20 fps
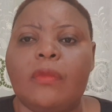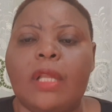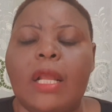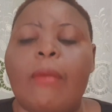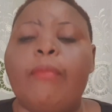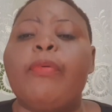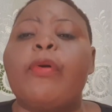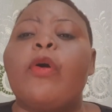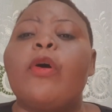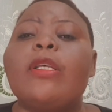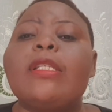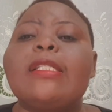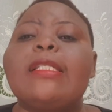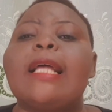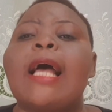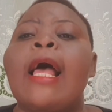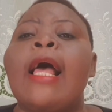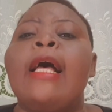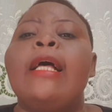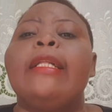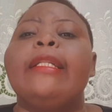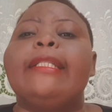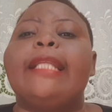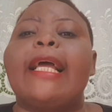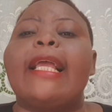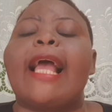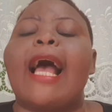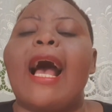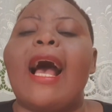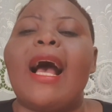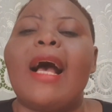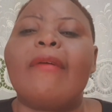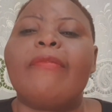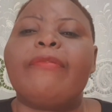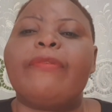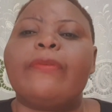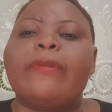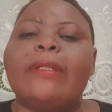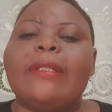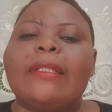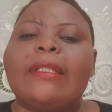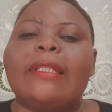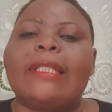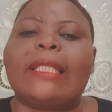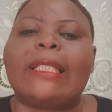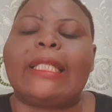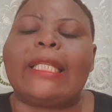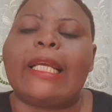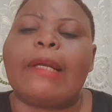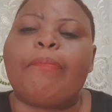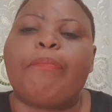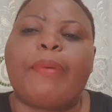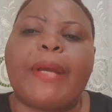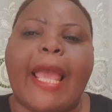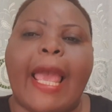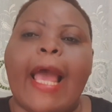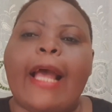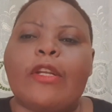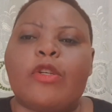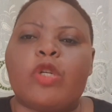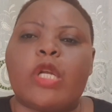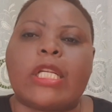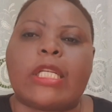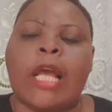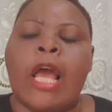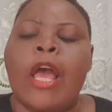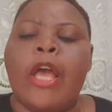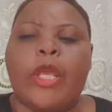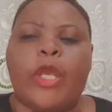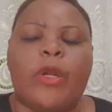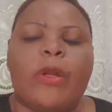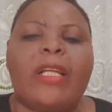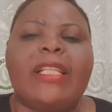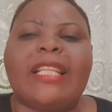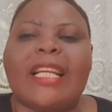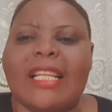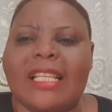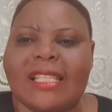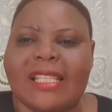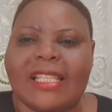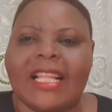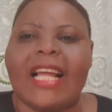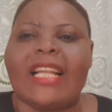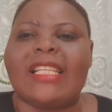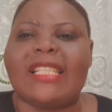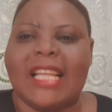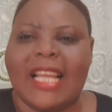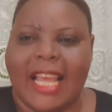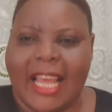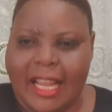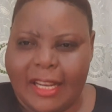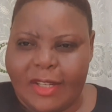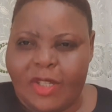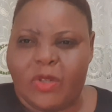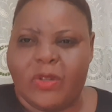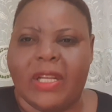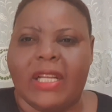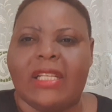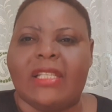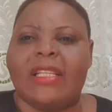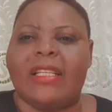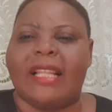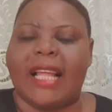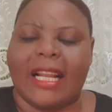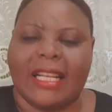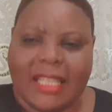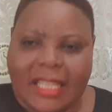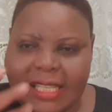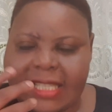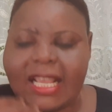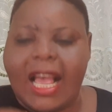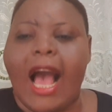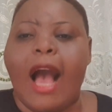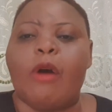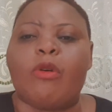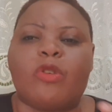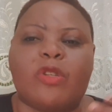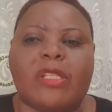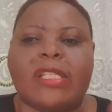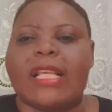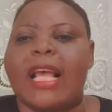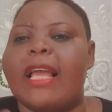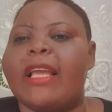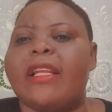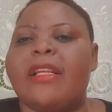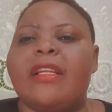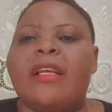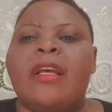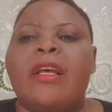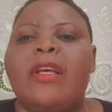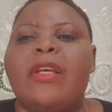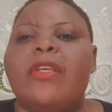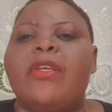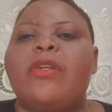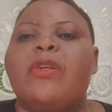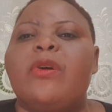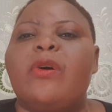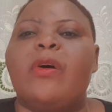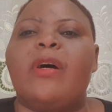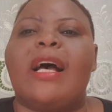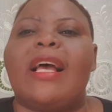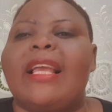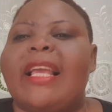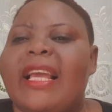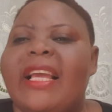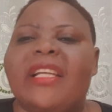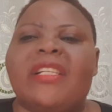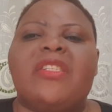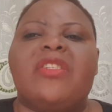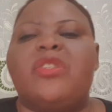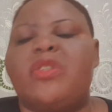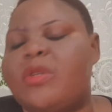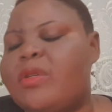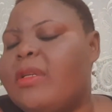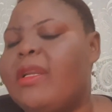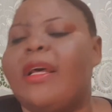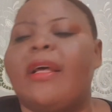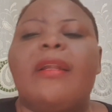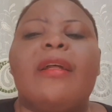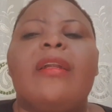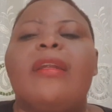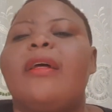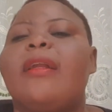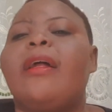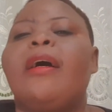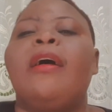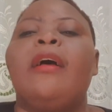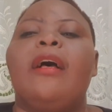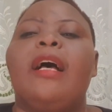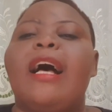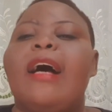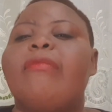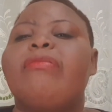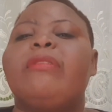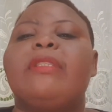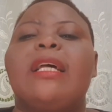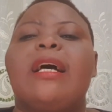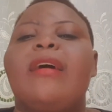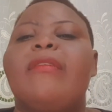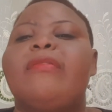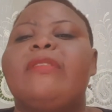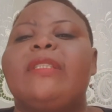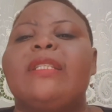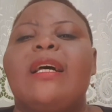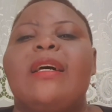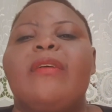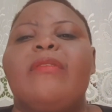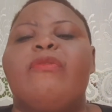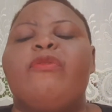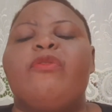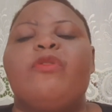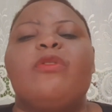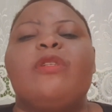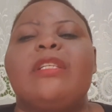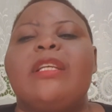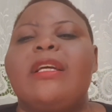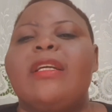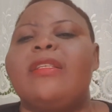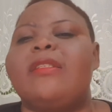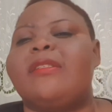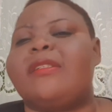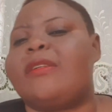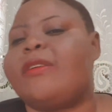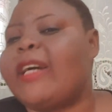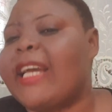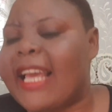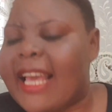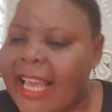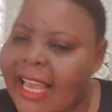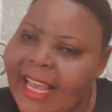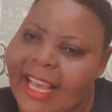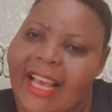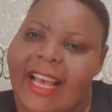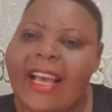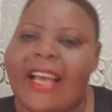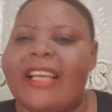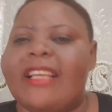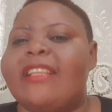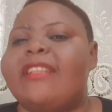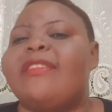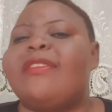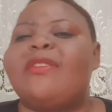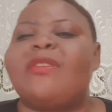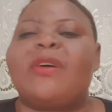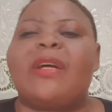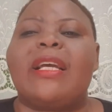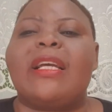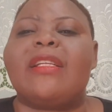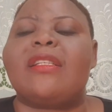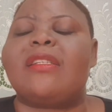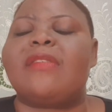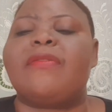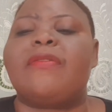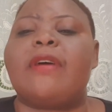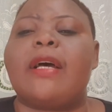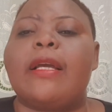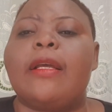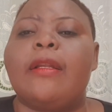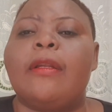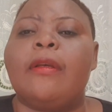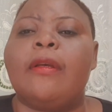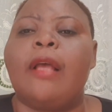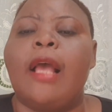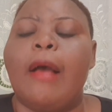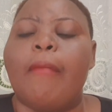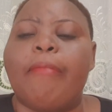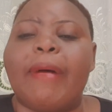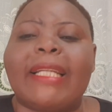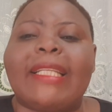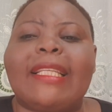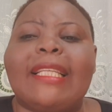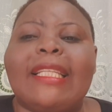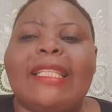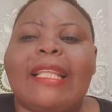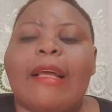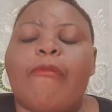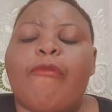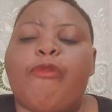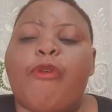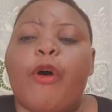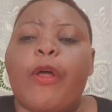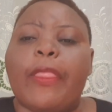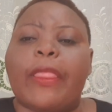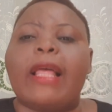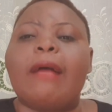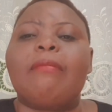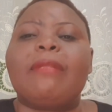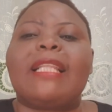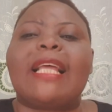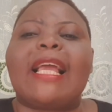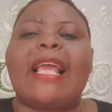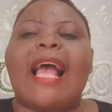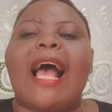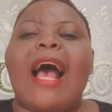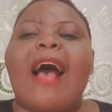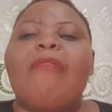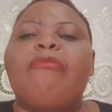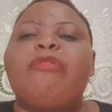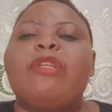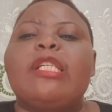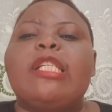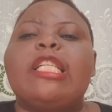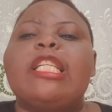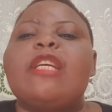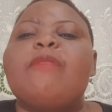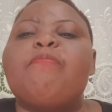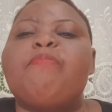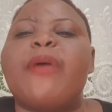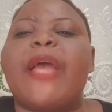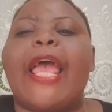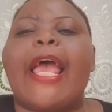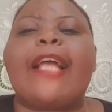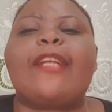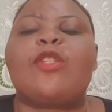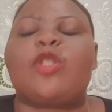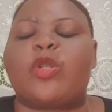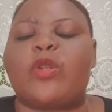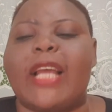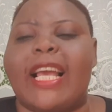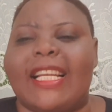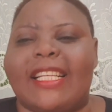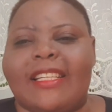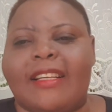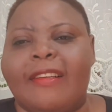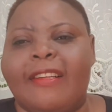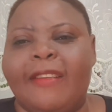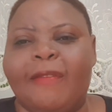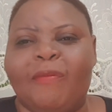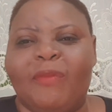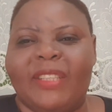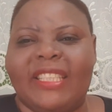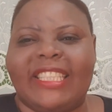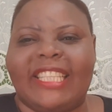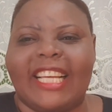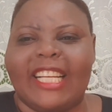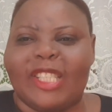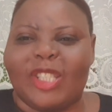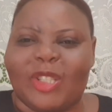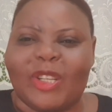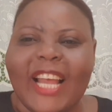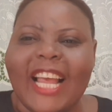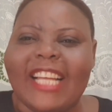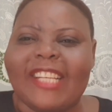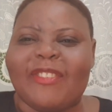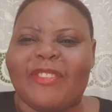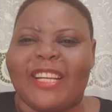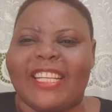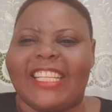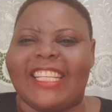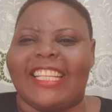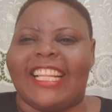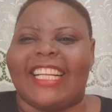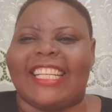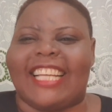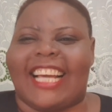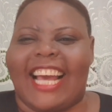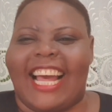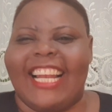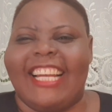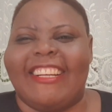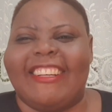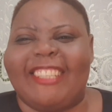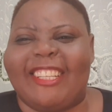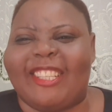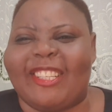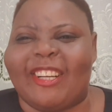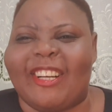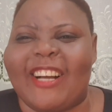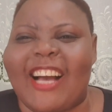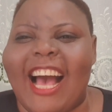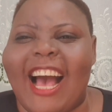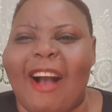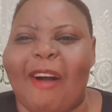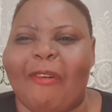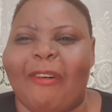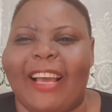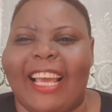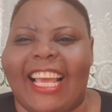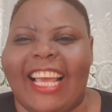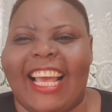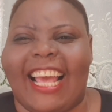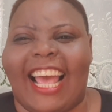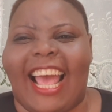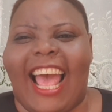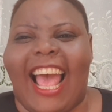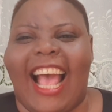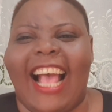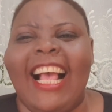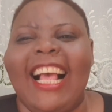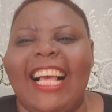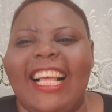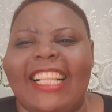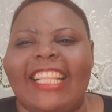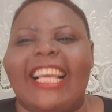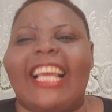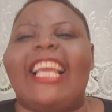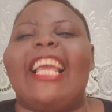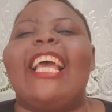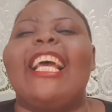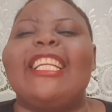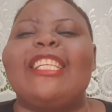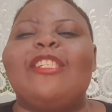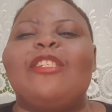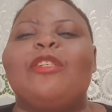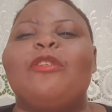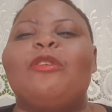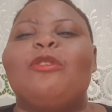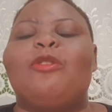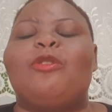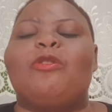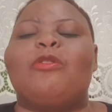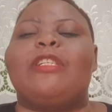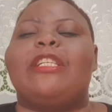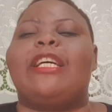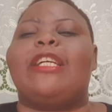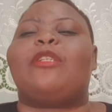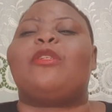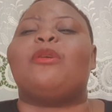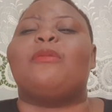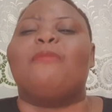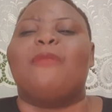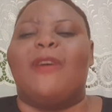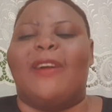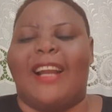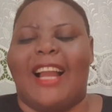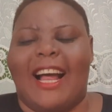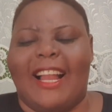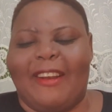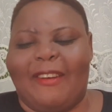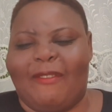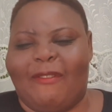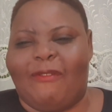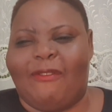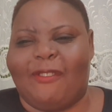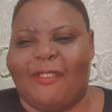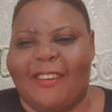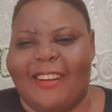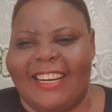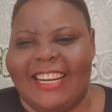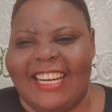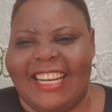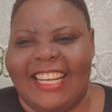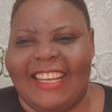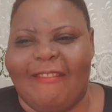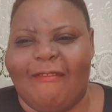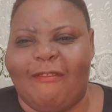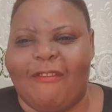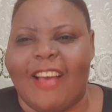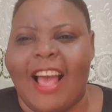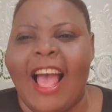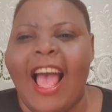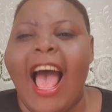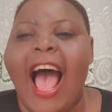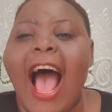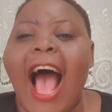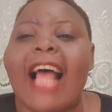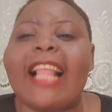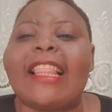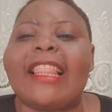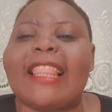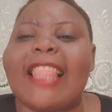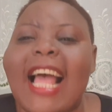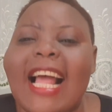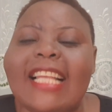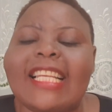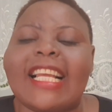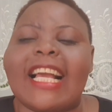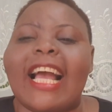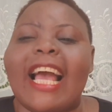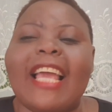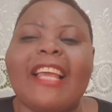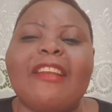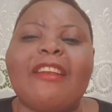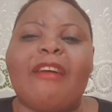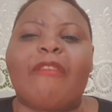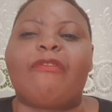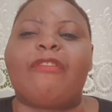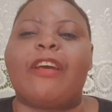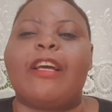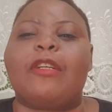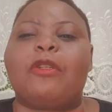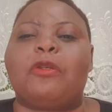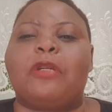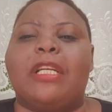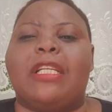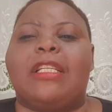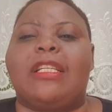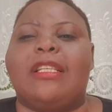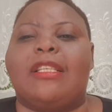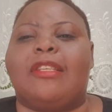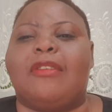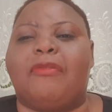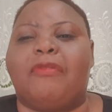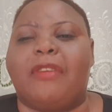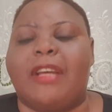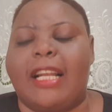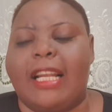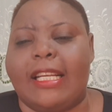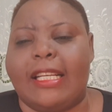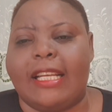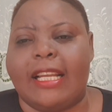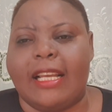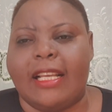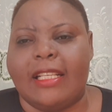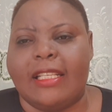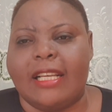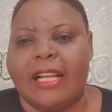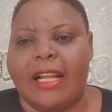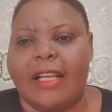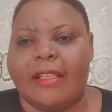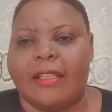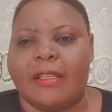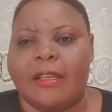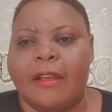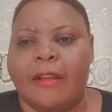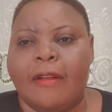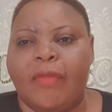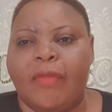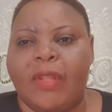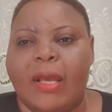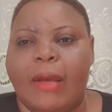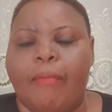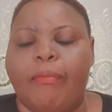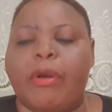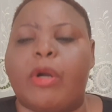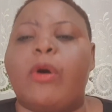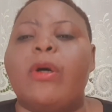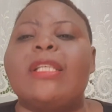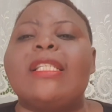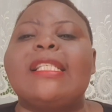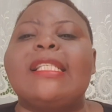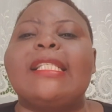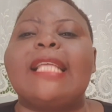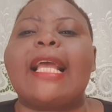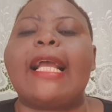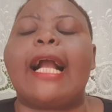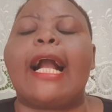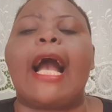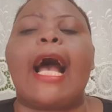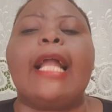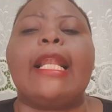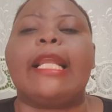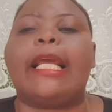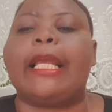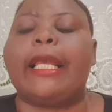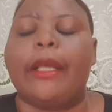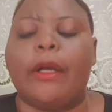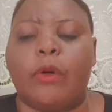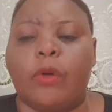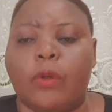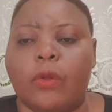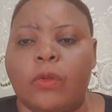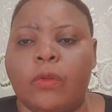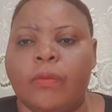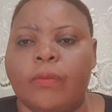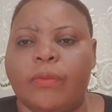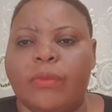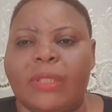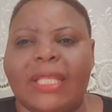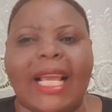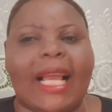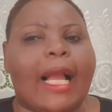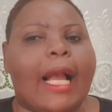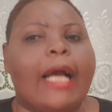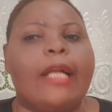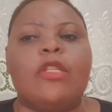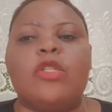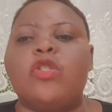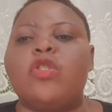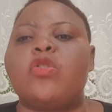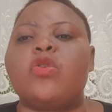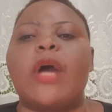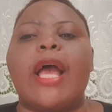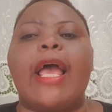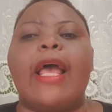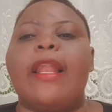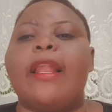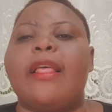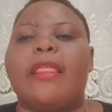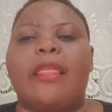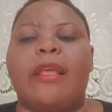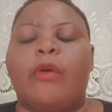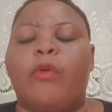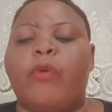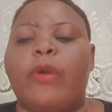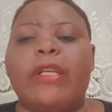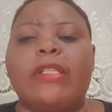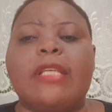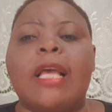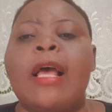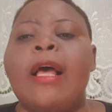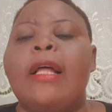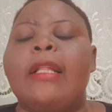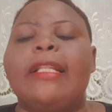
Because they have deep hatred. You know, there is that hatred that is outside. You know, I hate you, la, la, la, la. After a few days, you know, hey, it's okay, it's fine. But for them, they have deep hatred. The hatred that cannot go away. They hate you today, tomorrow, and forever. And that kind of hatred is very dangerous. Because they can kill. They can do anything crazy.